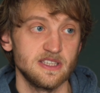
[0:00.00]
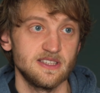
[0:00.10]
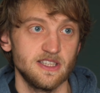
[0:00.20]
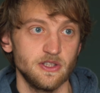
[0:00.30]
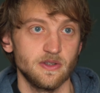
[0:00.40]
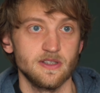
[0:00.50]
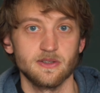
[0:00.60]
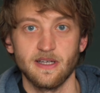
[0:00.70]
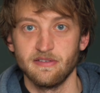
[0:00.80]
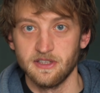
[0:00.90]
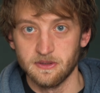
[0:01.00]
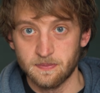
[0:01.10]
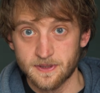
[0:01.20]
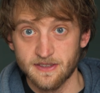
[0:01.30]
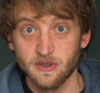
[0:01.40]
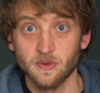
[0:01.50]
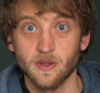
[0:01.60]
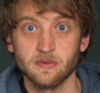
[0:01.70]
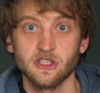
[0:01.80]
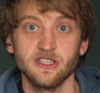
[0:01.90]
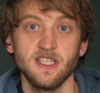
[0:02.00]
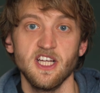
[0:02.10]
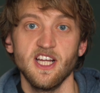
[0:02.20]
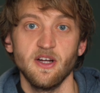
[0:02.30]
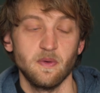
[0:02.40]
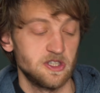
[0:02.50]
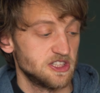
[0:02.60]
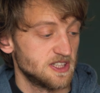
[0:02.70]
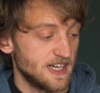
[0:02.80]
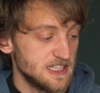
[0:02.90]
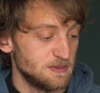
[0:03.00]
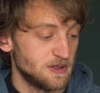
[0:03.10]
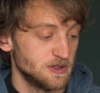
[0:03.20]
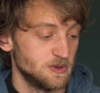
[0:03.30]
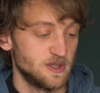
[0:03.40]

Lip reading: is that you also have this preview option, which is nice because you